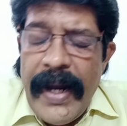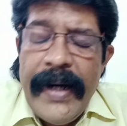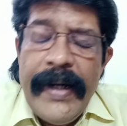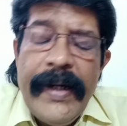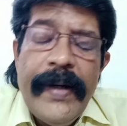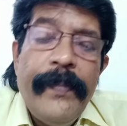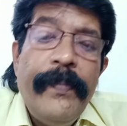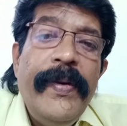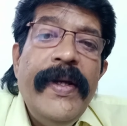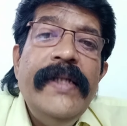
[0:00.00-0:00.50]

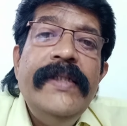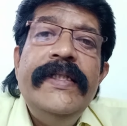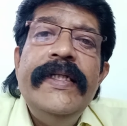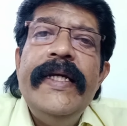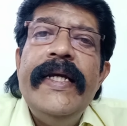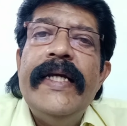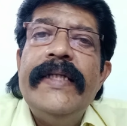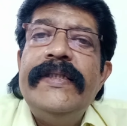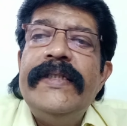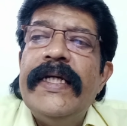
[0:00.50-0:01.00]
and
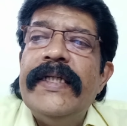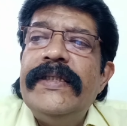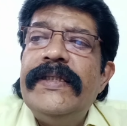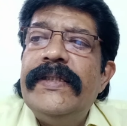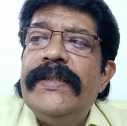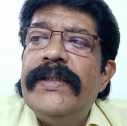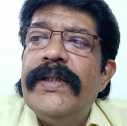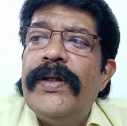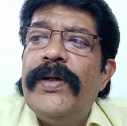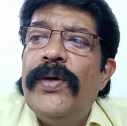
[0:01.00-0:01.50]

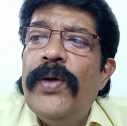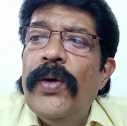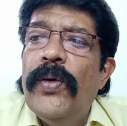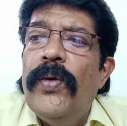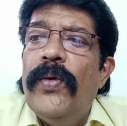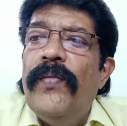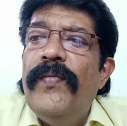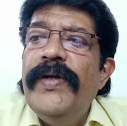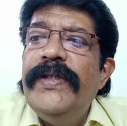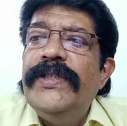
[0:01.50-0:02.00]

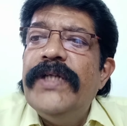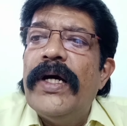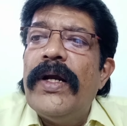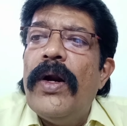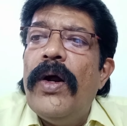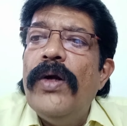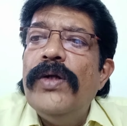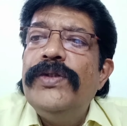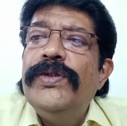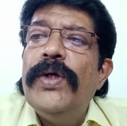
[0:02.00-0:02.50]
PGHS2, which are
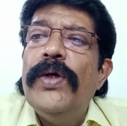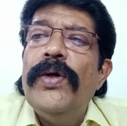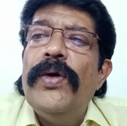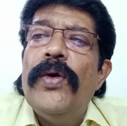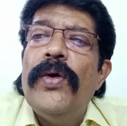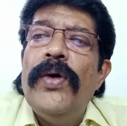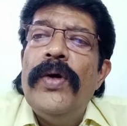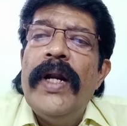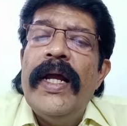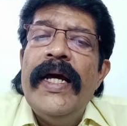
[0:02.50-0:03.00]
also
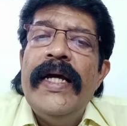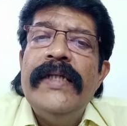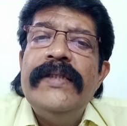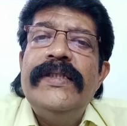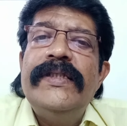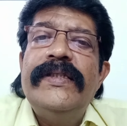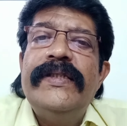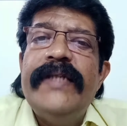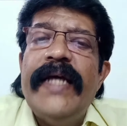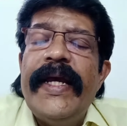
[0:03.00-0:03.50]
known as
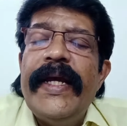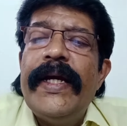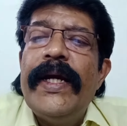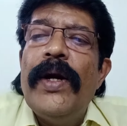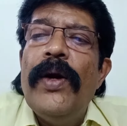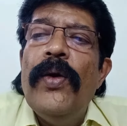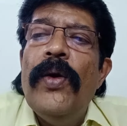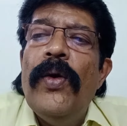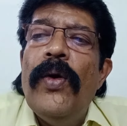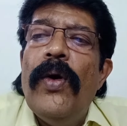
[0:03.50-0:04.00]

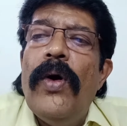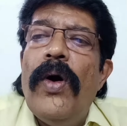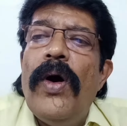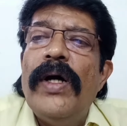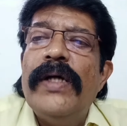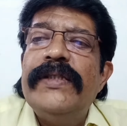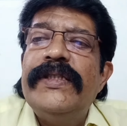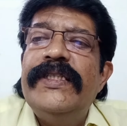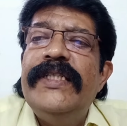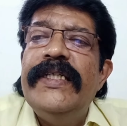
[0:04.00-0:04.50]

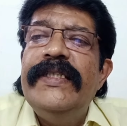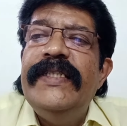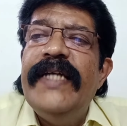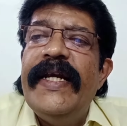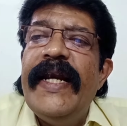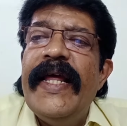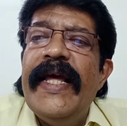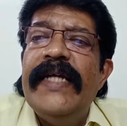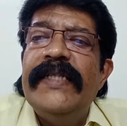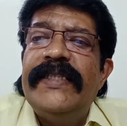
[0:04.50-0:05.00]

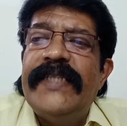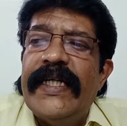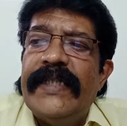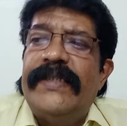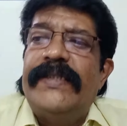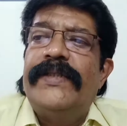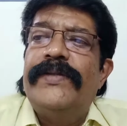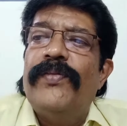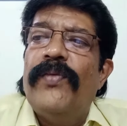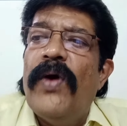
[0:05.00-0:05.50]

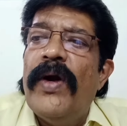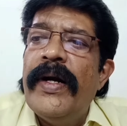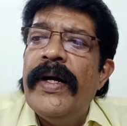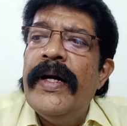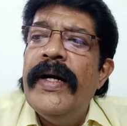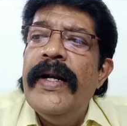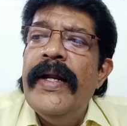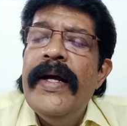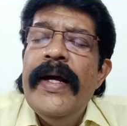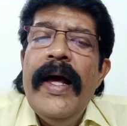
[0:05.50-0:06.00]
cyclooxygenases
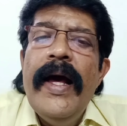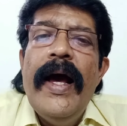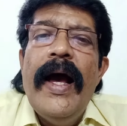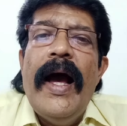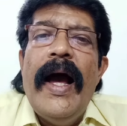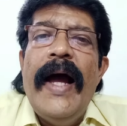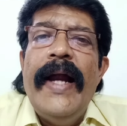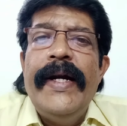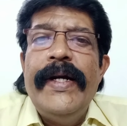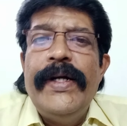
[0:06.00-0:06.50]

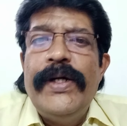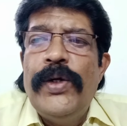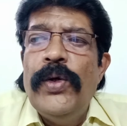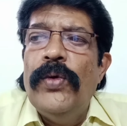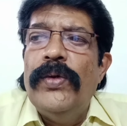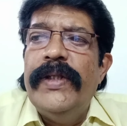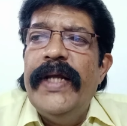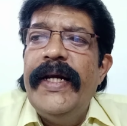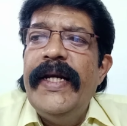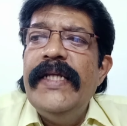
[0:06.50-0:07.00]
1 and
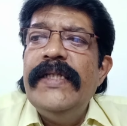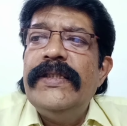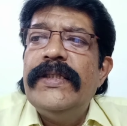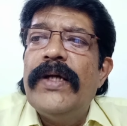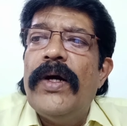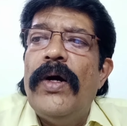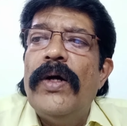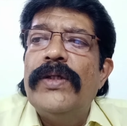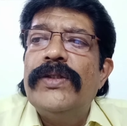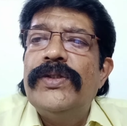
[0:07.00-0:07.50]
2, that is
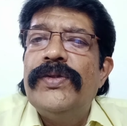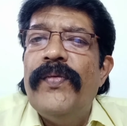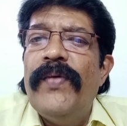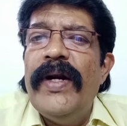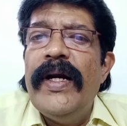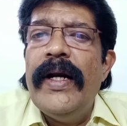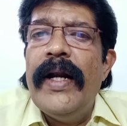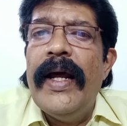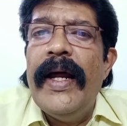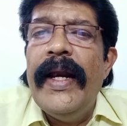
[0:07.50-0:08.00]

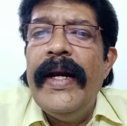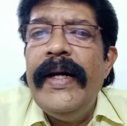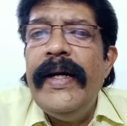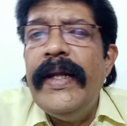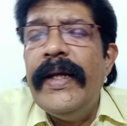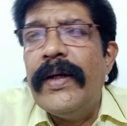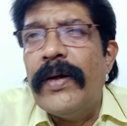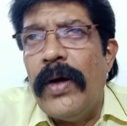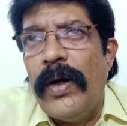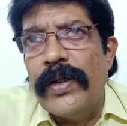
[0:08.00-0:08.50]
COX1
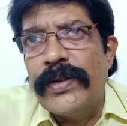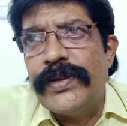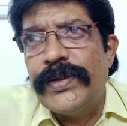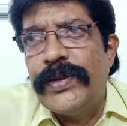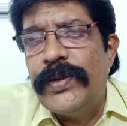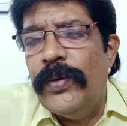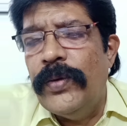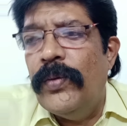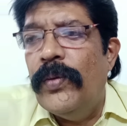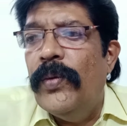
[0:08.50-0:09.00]
and COX2.